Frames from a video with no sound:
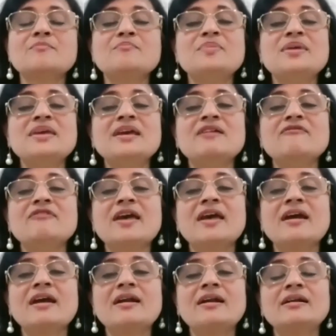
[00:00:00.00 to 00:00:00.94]
Be
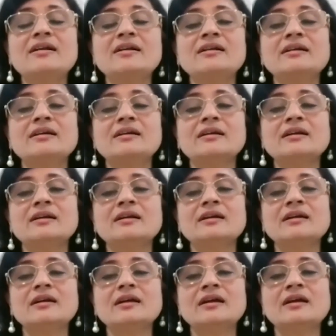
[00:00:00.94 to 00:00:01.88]
aware
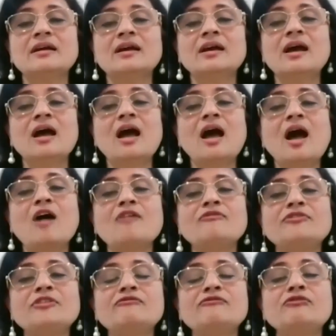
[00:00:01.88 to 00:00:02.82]
of
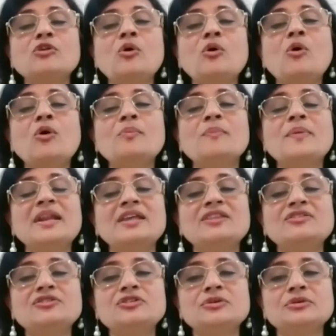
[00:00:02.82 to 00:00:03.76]
the floor
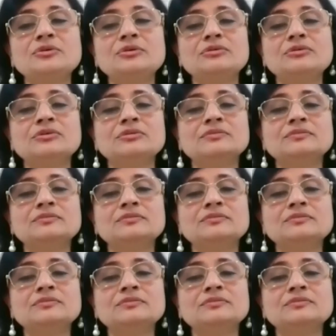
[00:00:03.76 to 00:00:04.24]
beneath you,